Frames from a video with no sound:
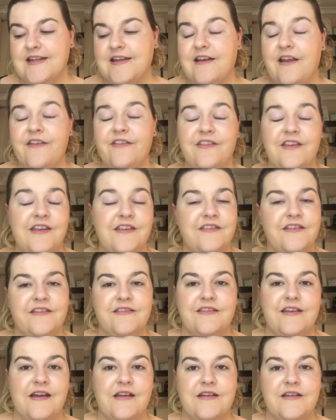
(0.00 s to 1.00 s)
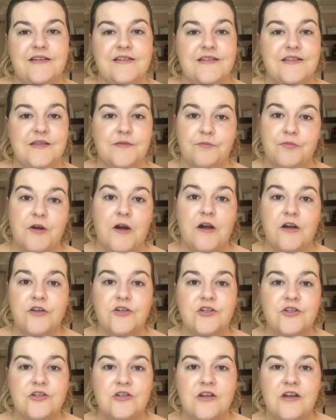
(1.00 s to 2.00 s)
and I think that that is the
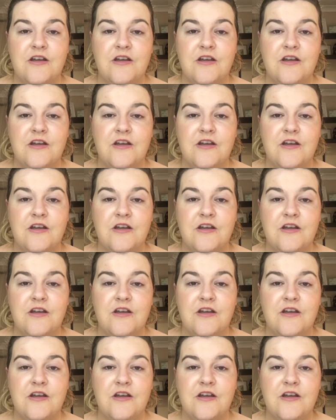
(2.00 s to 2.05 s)
brush.